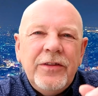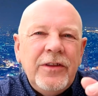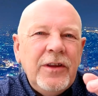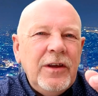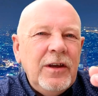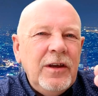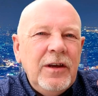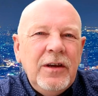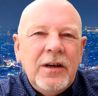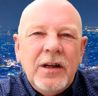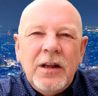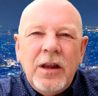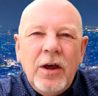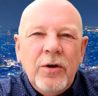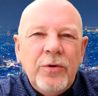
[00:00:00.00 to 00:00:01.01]
The
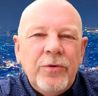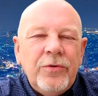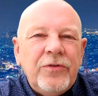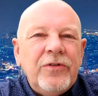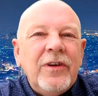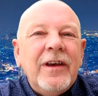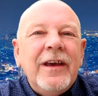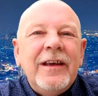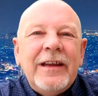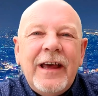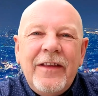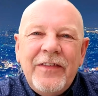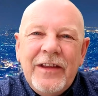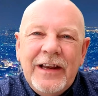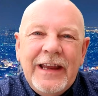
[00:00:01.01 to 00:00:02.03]
clothes, it
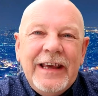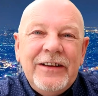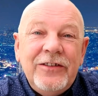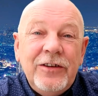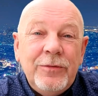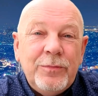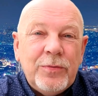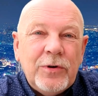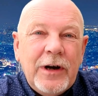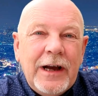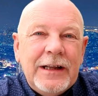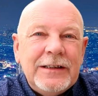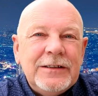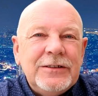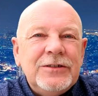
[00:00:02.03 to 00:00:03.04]
had the latest
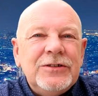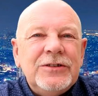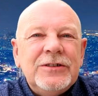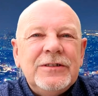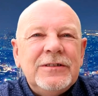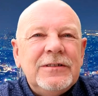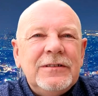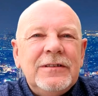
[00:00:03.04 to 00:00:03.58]
brands.